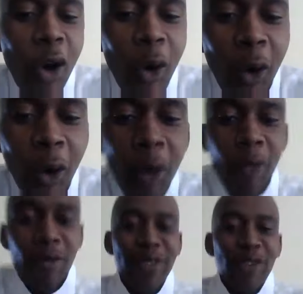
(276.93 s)

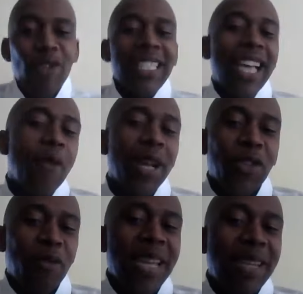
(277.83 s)
or because I want
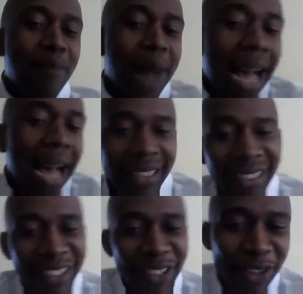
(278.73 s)
to make money,
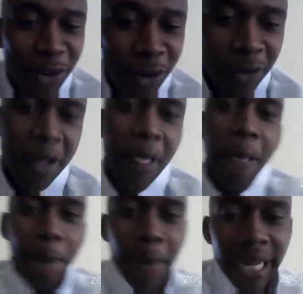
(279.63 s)
you know.
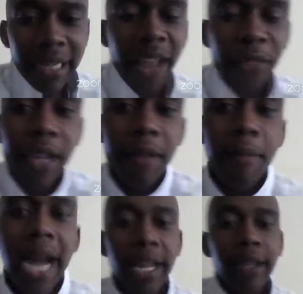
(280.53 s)
But I think
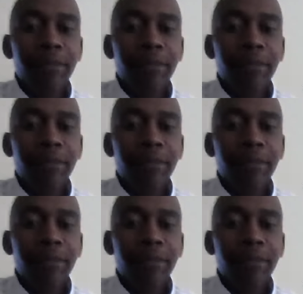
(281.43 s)
my